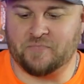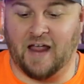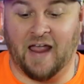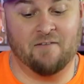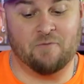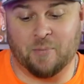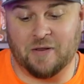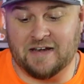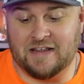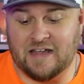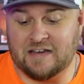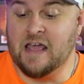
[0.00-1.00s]
I haven't played
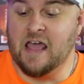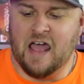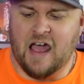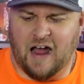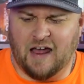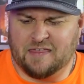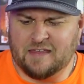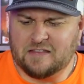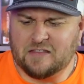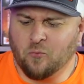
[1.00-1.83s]
it yet. I think the